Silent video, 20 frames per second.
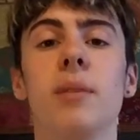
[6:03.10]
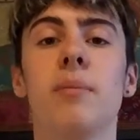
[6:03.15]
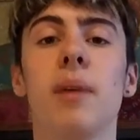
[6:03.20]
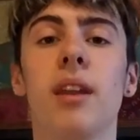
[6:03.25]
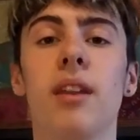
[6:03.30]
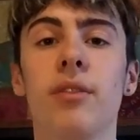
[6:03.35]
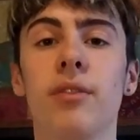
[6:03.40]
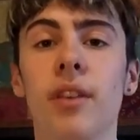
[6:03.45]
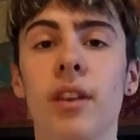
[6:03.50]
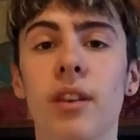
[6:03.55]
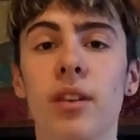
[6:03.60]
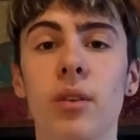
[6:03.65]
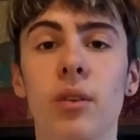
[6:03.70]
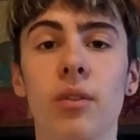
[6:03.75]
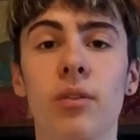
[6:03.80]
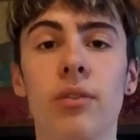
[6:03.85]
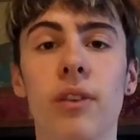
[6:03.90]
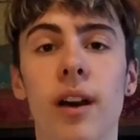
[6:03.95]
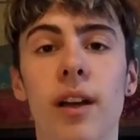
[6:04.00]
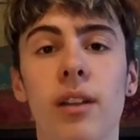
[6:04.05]
benefit your
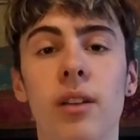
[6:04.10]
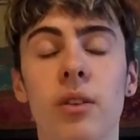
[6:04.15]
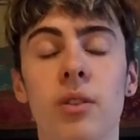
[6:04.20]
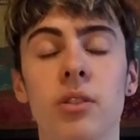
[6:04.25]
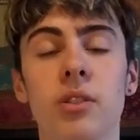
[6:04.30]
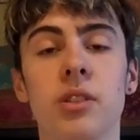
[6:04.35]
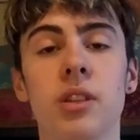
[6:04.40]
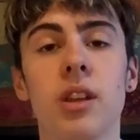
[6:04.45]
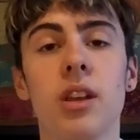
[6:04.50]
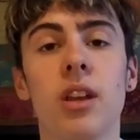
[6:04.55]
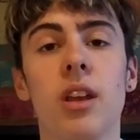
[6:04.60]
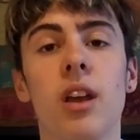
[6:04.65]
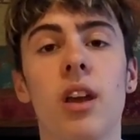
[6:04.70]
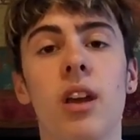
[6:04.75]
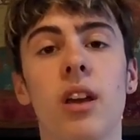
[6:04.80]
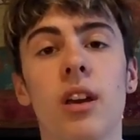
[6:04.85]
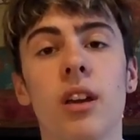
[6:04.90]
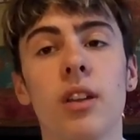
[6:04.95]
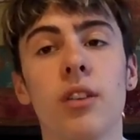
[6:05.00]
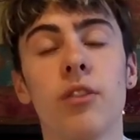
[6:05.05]
fat loss
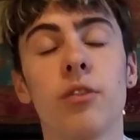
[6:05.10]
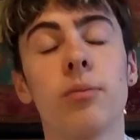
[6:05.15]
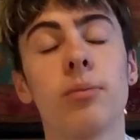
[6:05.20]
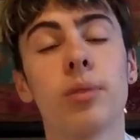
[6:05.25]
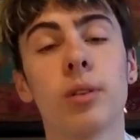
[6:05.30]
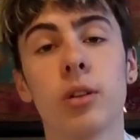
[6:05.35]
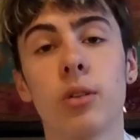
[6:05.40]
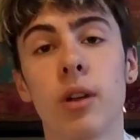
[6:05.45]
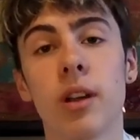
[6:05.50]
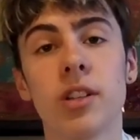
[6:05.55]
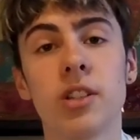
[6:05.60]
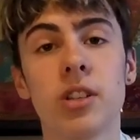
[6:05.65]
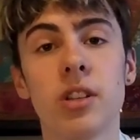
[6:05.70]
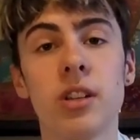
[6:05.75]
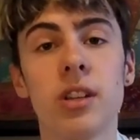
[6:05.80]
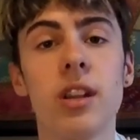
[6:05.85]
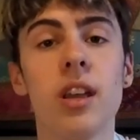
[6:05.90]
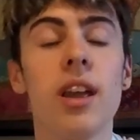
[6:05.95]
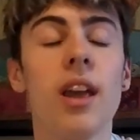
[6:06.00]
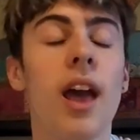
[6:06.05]
kind of
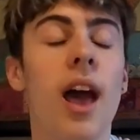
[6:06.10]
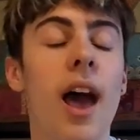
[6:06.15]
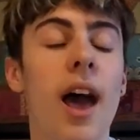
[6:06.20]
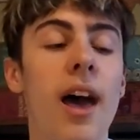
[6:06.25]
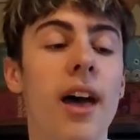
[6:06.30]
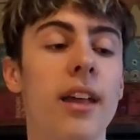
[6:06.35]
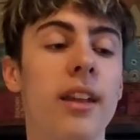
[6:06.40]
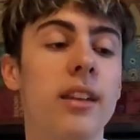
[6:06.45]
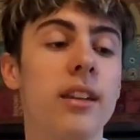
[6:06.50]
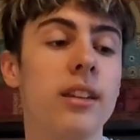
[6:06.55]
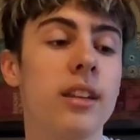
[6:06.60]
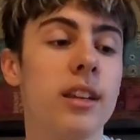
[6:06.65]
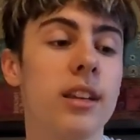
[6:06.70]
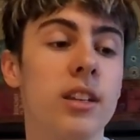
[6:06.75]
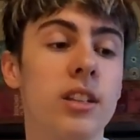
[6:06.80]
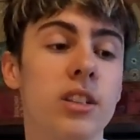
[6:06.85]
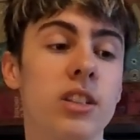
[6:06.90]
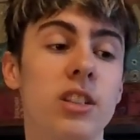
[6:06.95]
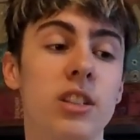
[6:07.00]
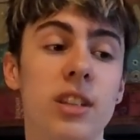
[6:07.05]
progression, and it
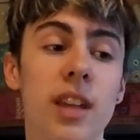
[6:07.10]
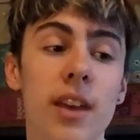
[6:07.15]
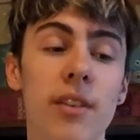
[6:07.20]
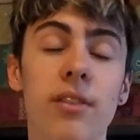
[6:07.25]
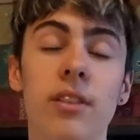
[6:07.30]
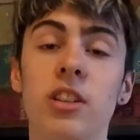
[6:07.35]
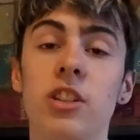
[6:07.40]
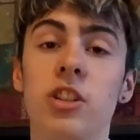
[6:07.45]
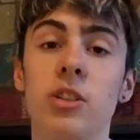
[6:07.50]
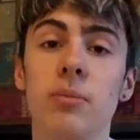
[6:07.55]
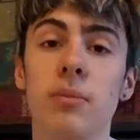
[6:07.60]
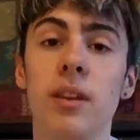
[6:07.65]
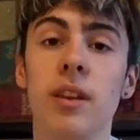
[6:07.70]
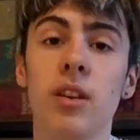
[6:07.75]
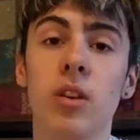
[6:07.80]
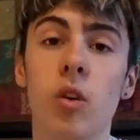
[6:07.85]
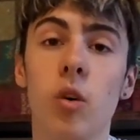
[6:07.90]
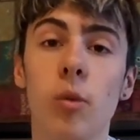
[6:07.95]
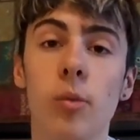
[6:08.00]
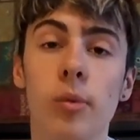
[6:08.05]
definitely should be
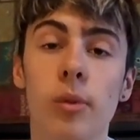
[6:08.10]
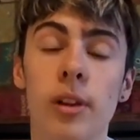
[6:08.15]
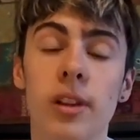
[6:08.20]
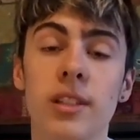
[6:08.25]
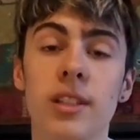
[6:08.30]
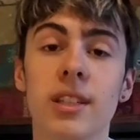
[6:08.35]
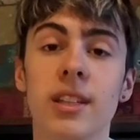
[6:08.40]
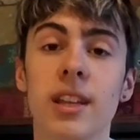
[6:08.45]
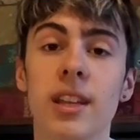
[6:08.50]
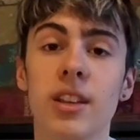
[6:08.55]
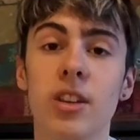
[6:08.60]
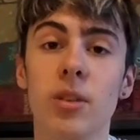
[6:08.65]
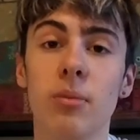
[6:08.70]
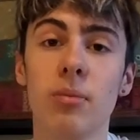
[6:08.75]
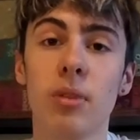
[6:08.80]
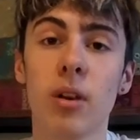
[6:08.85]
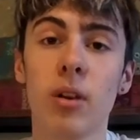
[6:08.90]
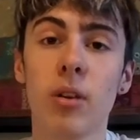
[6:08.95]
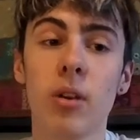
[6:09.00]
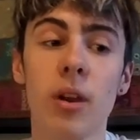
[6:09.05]
incorporated in your
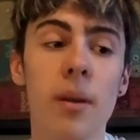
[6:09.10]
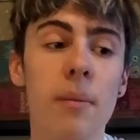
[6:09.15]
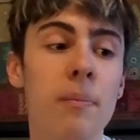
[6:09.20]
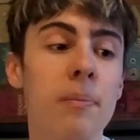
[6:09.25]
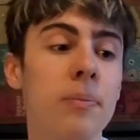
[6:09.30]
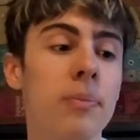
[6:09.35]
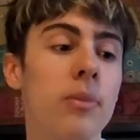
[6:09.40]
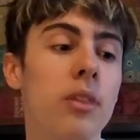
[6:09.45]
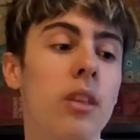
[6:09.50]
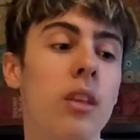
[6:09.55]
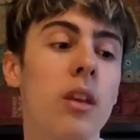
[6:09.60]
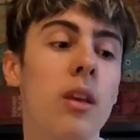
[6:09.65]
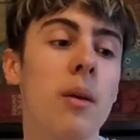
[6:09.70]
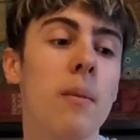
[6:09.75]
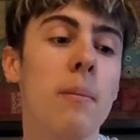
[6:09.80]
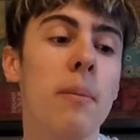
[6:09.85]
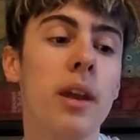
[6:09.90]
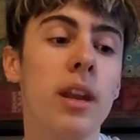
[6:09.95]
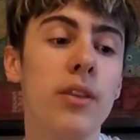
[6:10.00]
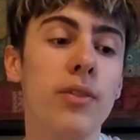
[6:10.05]
program.
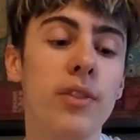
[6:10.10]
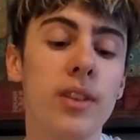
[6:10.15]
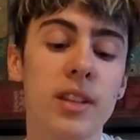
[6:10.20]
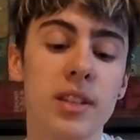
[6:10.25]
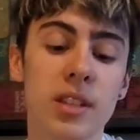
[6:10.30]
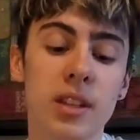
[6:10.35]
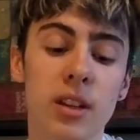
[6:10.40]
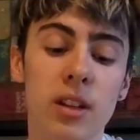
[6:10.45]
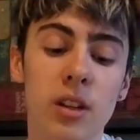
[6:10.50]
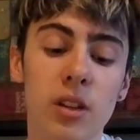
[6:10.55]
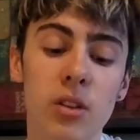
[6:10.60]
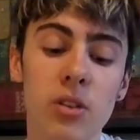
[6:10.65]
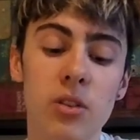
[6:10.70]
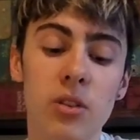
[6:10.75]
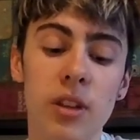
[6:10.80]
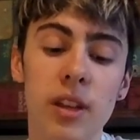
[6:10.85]
Benefits include